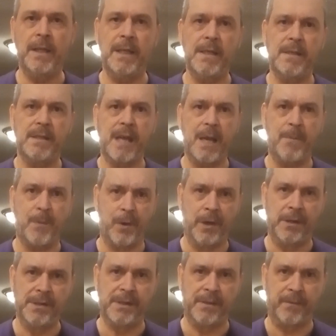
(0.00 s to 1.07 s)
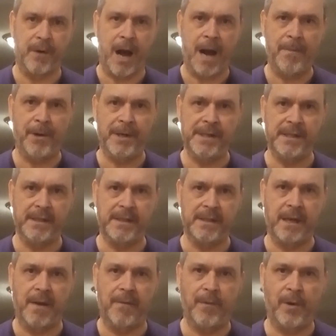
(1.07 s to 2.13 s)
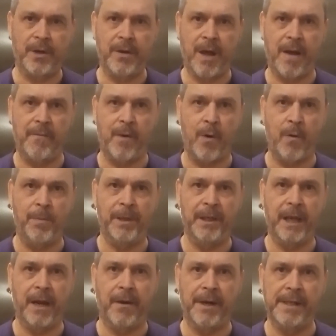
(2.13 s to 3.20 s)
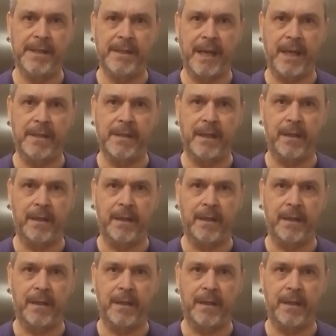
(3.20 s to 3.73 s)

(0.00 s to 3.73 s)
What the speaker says: these tape reels of robberies and stuff where you have open carry states,